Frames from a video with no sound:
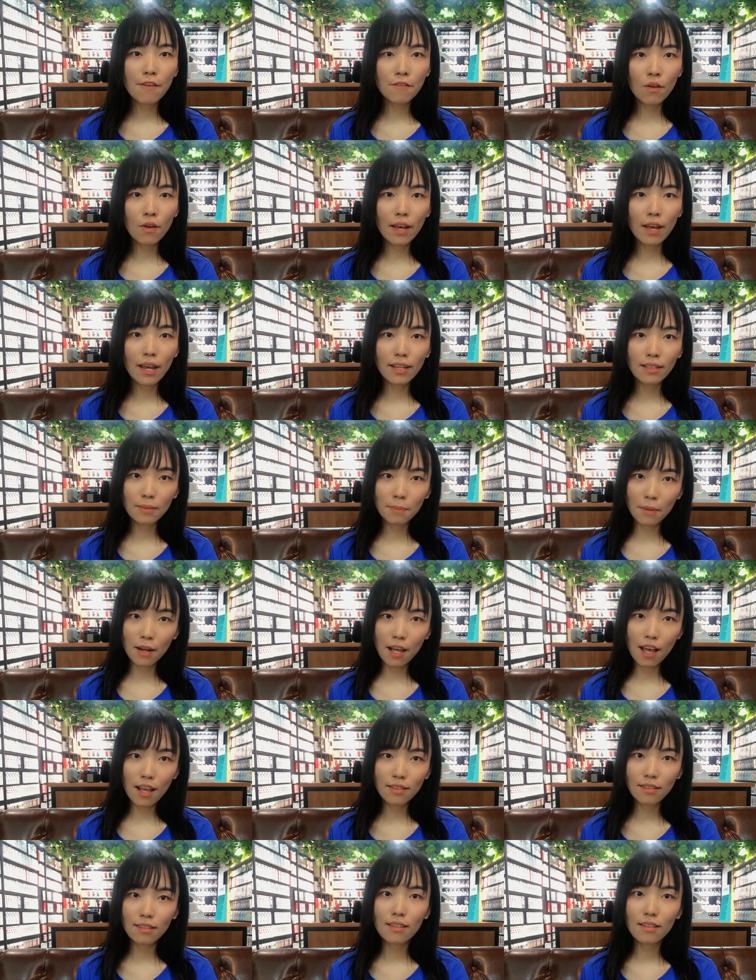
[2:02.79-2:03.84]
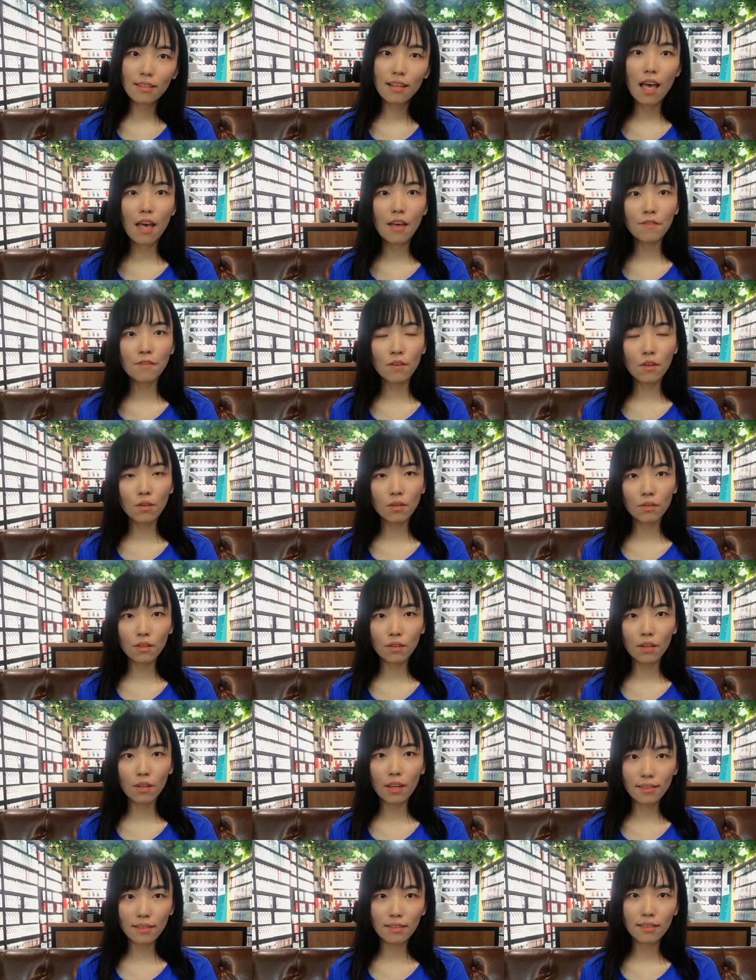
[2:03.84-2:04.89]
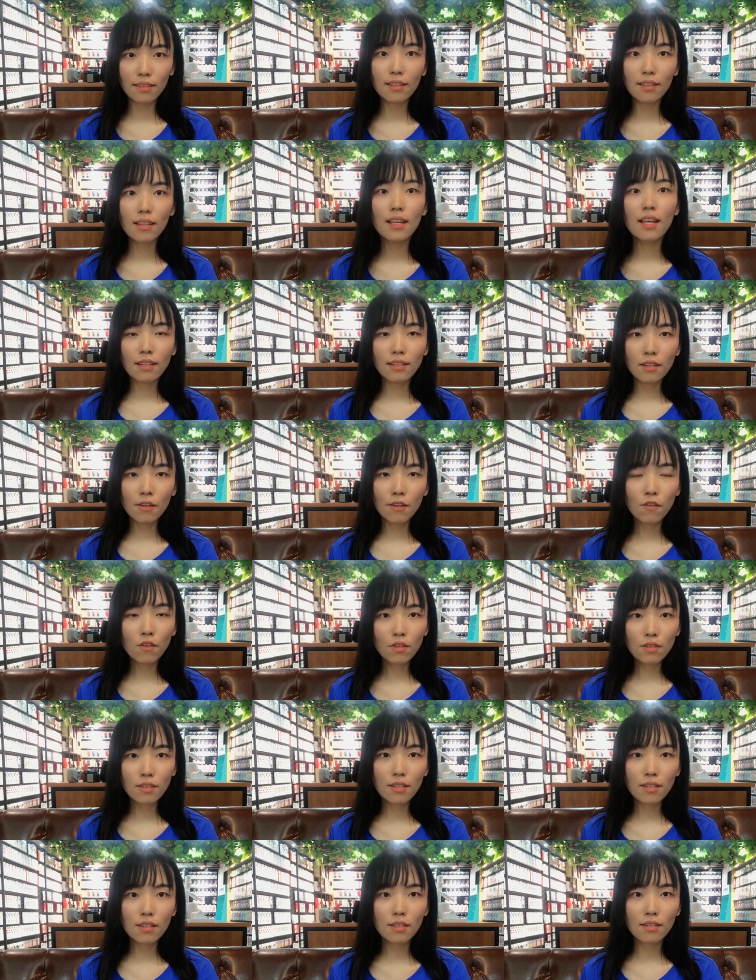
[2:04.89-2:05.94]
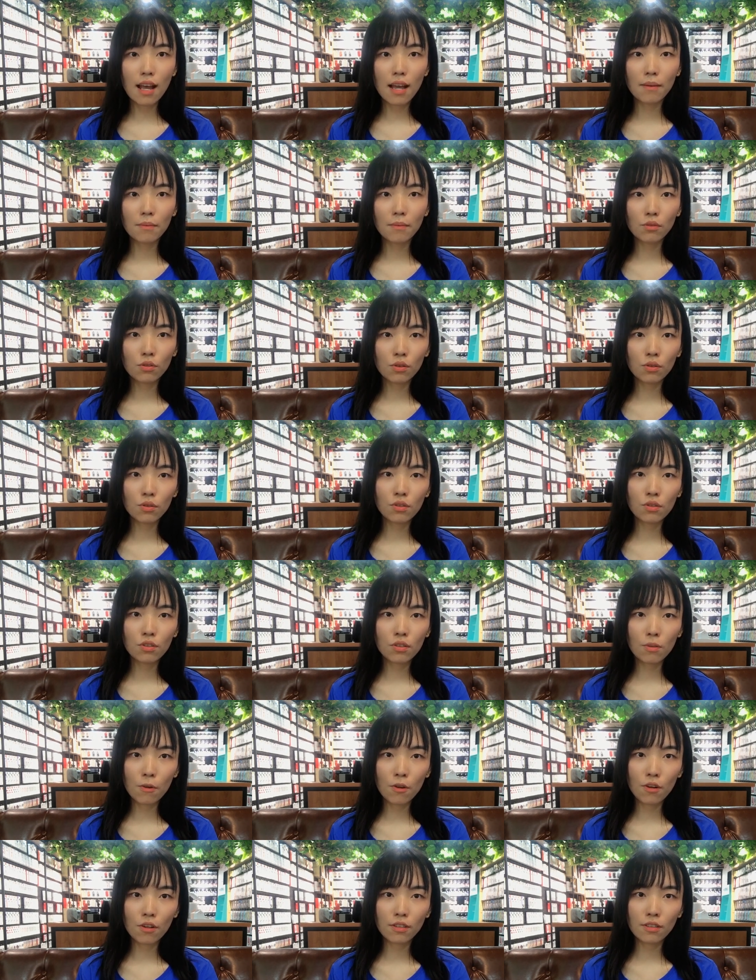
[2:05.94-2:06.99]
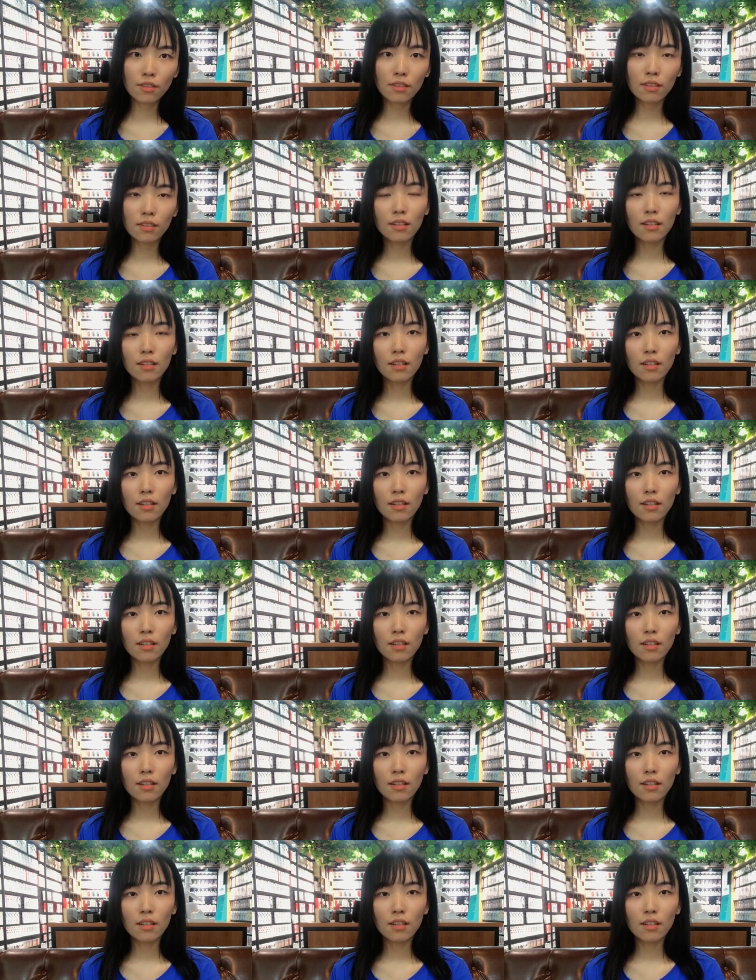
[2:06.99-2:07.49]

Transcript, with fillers: iPhone eight Plus, iPhone ten in the first time to support